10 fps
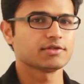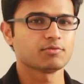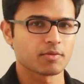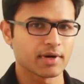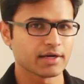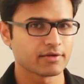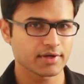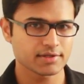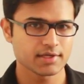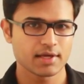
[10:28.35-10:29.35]
this mobile
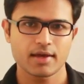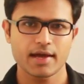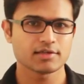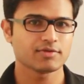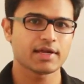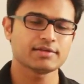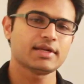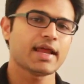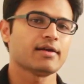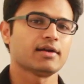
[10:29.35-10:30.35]
device as well as
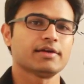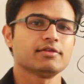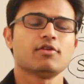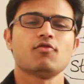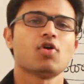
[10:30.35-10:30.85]
a landline.